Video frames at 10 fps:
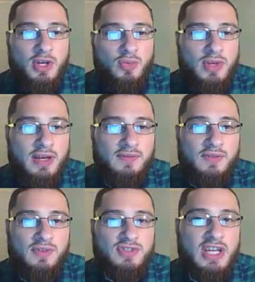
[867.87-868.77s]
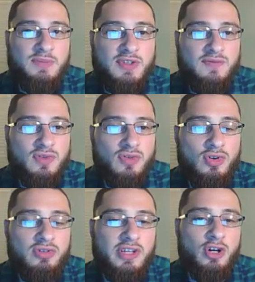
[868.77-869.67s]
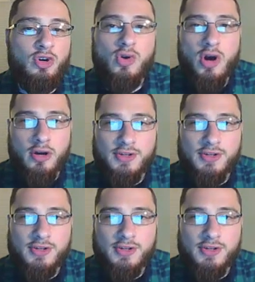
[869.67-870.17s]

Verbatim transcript: we have different types of neuroglia or our